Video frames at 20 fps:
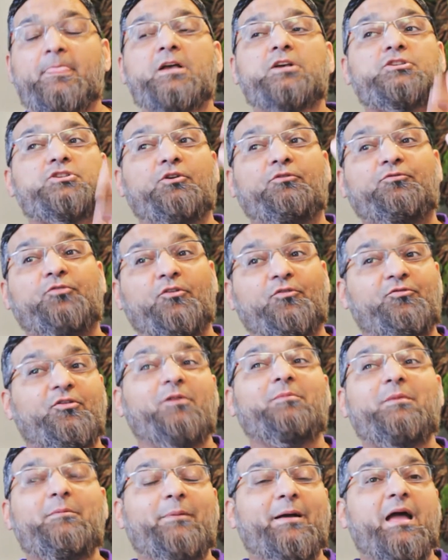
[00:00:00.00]
So
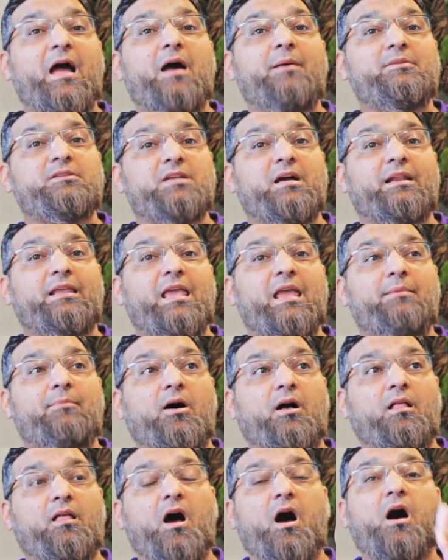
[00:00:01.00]
fulfillment by Amazon came
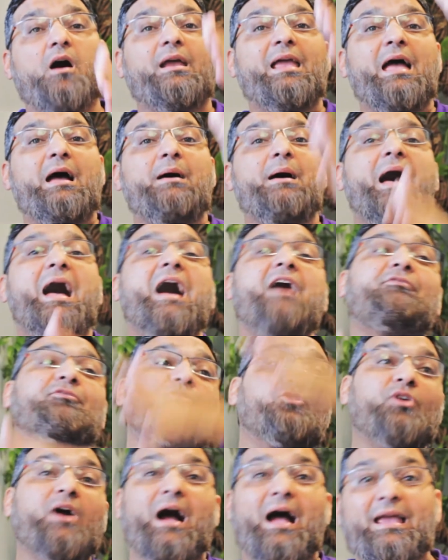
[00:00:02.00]
along
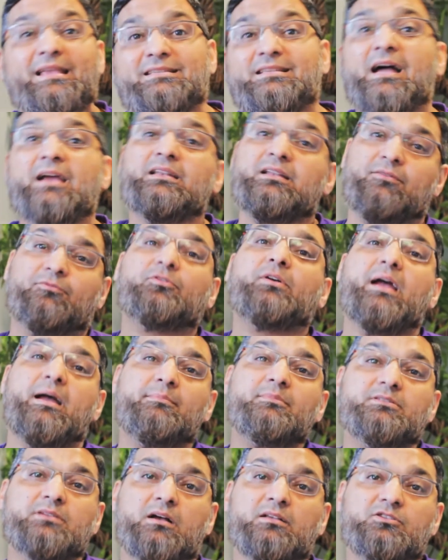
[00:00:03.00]
after I signed up for
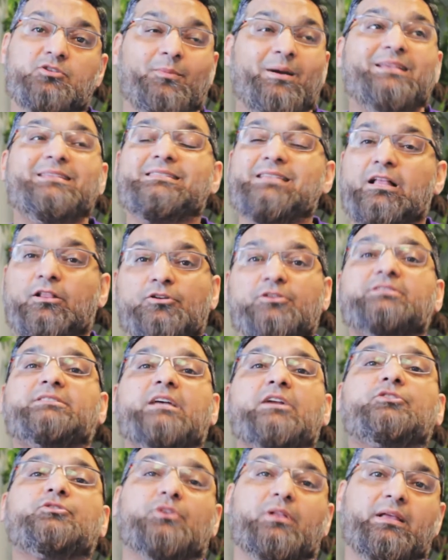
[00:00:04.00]
Amazon. So my Seller
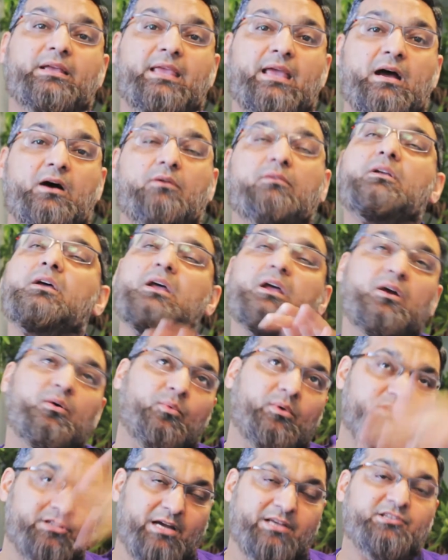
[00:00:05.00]
Central account,
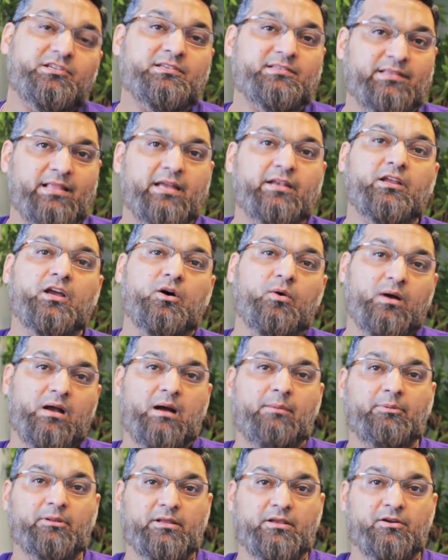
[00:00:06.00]
which I just let go a
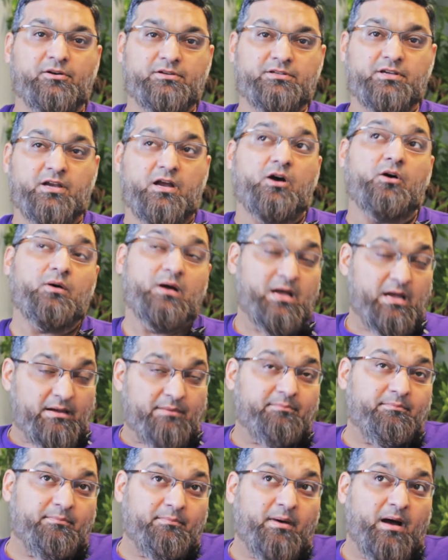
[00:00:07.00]
couple of years ago,
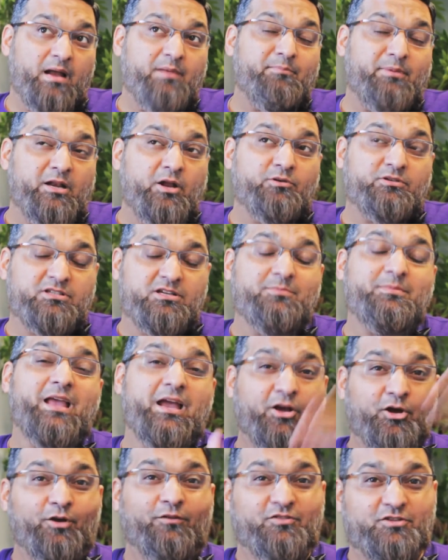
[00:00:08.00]
unbeknownst to me, I
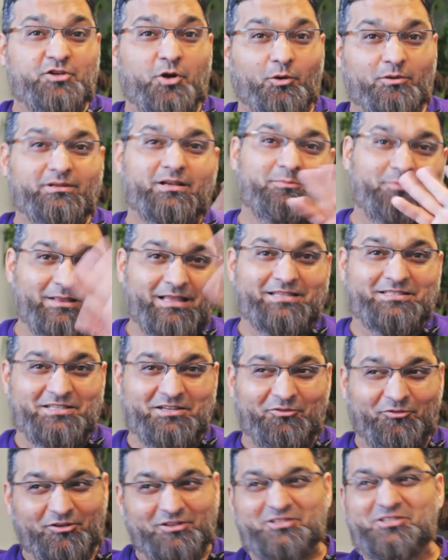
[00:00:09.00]
could have sold it, but that's a
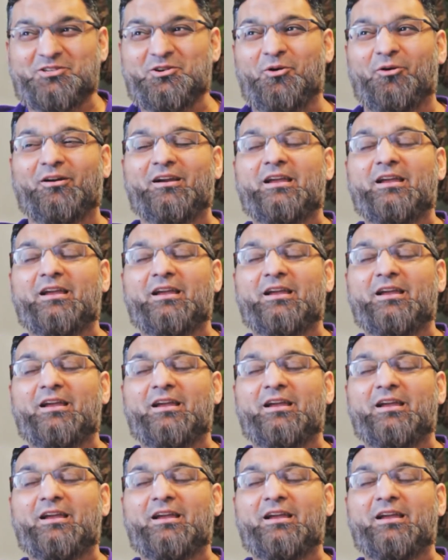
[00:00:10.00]
different story.